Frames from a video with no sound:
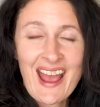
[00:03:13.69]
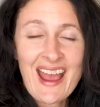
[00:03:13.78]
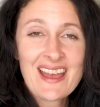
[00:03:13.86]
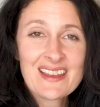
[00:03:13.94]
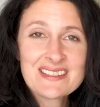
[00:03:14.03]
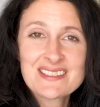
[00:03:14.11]

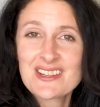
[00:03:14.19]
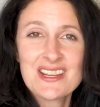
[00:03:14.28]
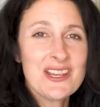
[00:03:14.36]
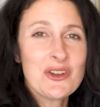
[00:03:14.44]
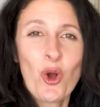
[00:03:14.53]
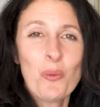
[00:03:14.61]
And
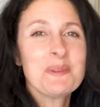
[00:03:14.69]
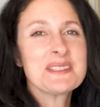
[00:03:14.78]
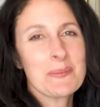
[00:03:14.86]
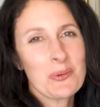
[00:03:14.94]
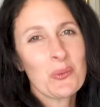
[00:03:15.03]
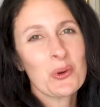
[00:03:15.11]
it opens
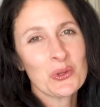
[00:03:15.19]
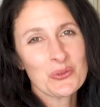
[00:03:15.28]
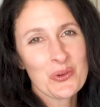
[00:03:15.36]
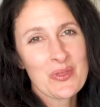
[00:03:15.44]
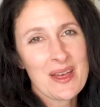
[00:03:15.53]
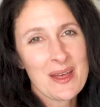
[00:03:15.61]
up a world
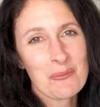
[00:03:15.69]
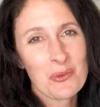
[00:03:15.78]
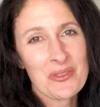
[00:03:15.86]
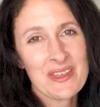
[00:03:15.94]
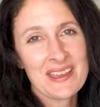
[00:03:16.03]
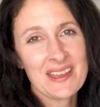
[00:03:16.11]
for them
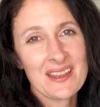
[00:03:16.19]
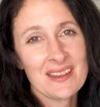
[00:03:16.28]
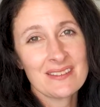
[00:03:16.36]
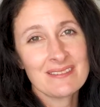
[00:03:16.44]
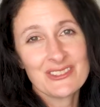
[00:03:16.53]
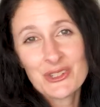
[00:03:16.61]
where they
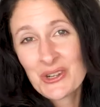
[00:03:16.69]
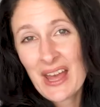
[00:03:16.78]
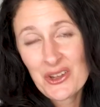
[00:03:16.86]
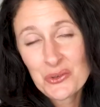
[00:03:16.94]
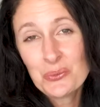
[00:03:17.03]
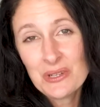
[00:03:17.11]
can learn
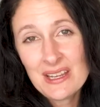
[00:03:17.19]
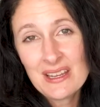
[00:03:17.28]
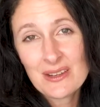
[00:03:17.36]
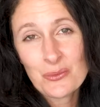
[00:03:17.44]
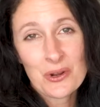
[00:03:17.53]
how to read,